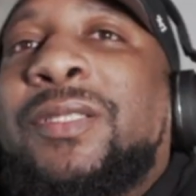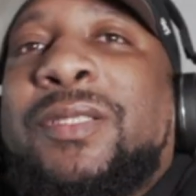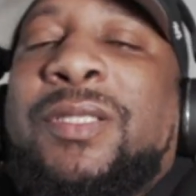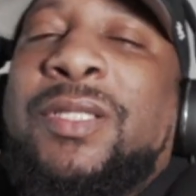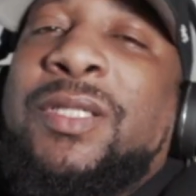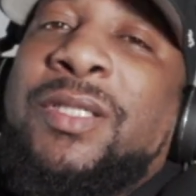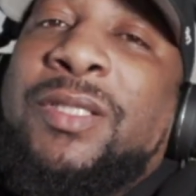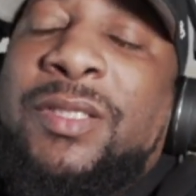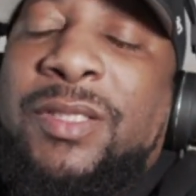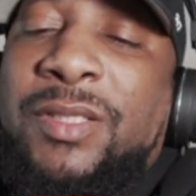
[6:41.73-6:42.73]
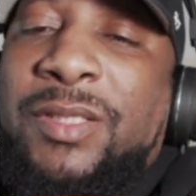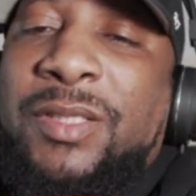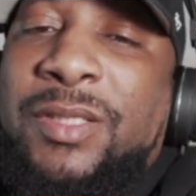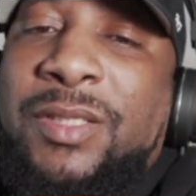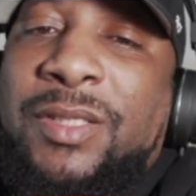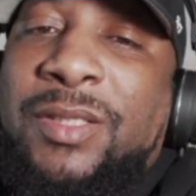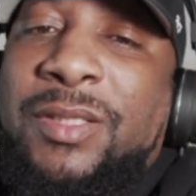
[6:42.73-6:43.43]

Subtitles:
(silence)